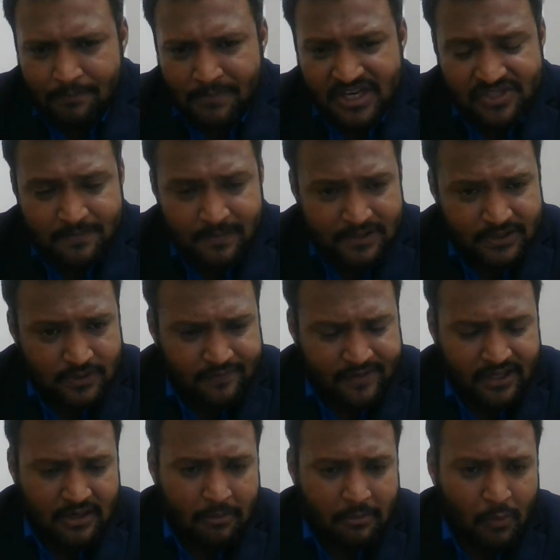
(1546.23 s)
principles
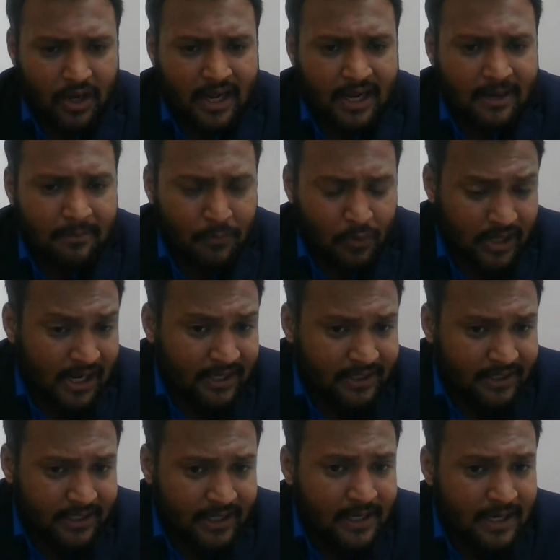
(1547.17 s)
of inner moral
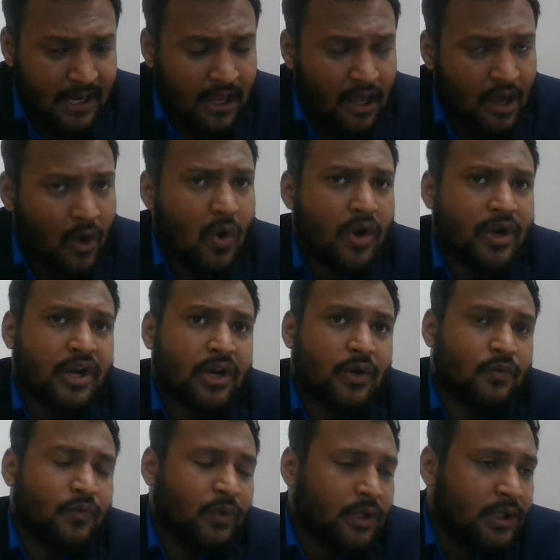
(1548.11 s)
morality according
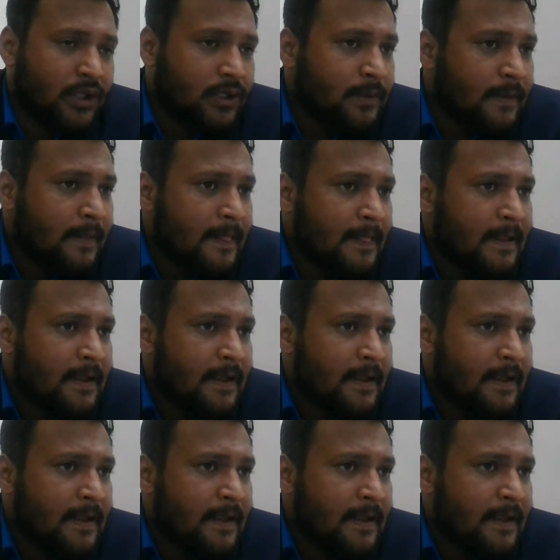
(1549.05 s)
to Fuller